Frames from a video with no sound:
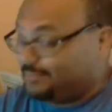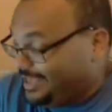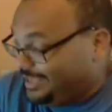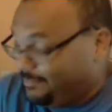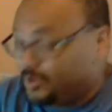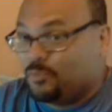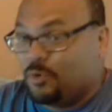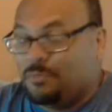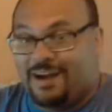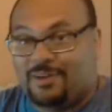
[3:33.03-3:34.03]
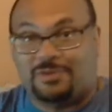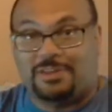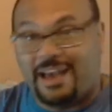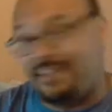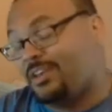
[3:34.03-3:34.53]
Can't get much more balanced than
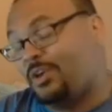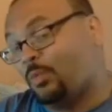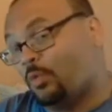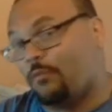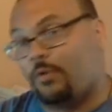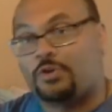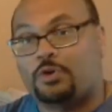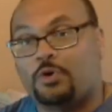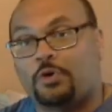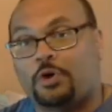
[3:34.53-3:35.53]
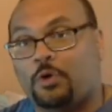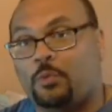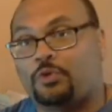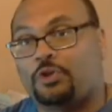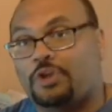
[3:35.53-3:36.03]
that. Wolverines a year ago
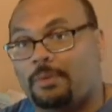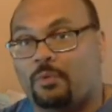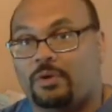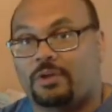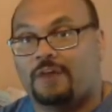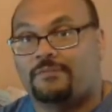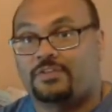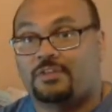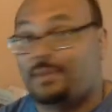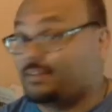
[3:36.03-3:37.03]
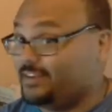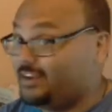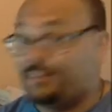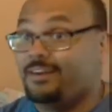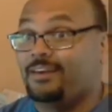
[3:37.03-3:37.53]
were the number one offense in the Big
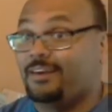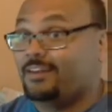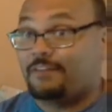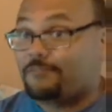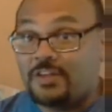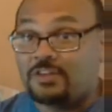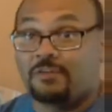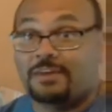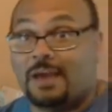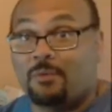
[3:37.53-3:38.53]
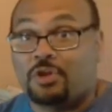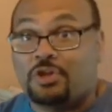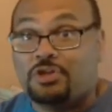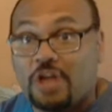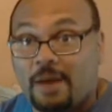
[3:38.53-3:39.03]
Ten, and defensively, they were the
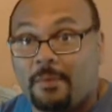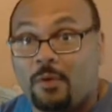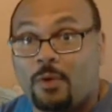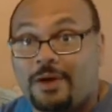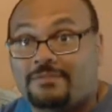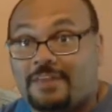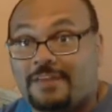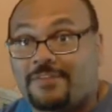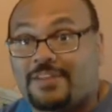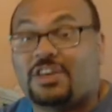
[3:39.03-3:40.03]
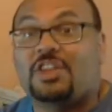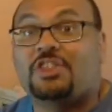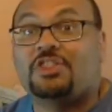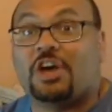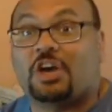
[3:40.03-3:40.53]
number one defense
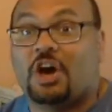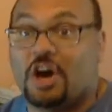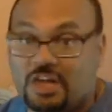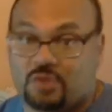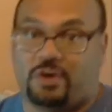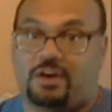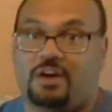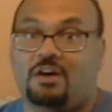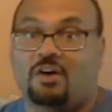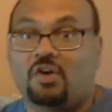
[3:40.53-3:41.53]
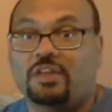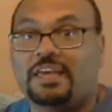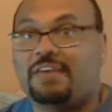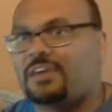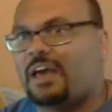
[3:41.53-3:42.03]
in the country, only
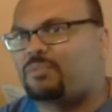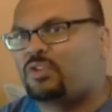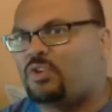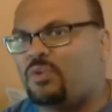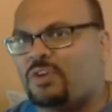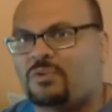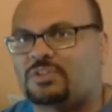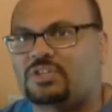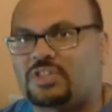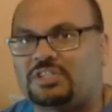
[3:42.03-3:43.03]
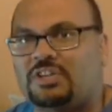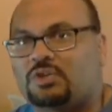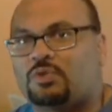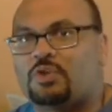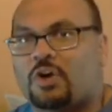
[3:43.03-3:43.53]
giving up
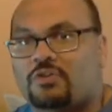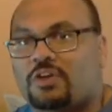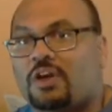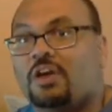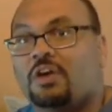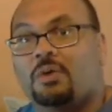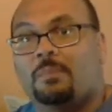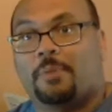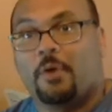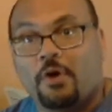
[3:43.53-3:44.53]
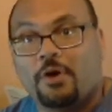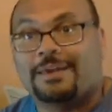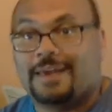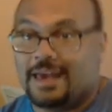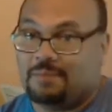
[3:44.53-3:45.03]
262 yards per
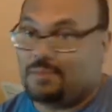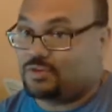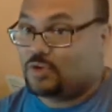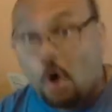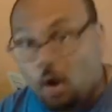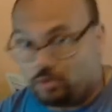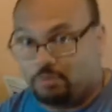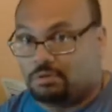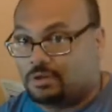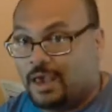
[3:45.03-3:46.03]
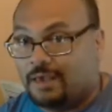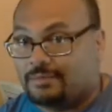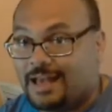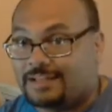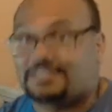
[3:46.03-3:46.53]
game. That's total, okay?
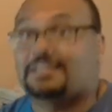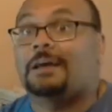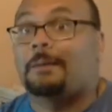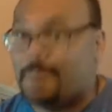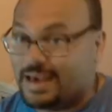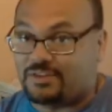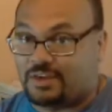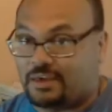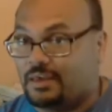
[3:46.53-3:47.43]
That's amazing.